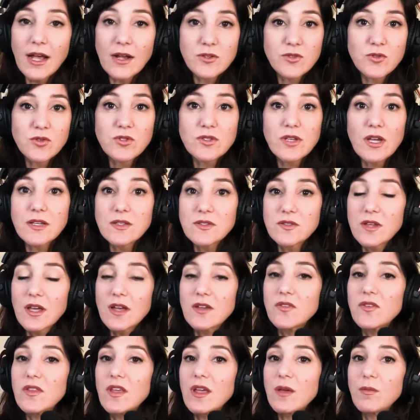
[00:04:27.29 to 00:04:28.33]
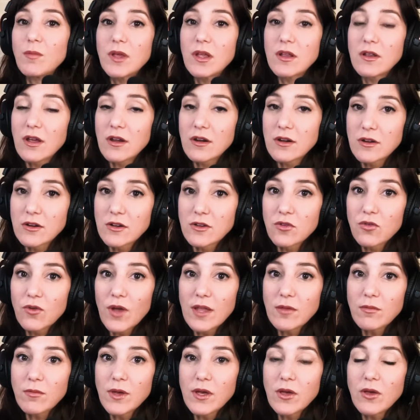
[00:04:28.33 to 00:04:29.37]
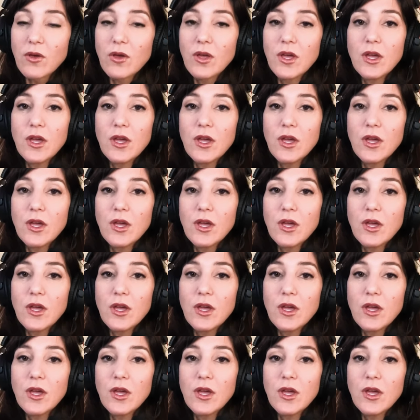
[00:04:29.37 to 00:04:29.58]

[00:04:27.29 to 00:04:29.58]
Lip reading: exercise test that can be done on a treadmill,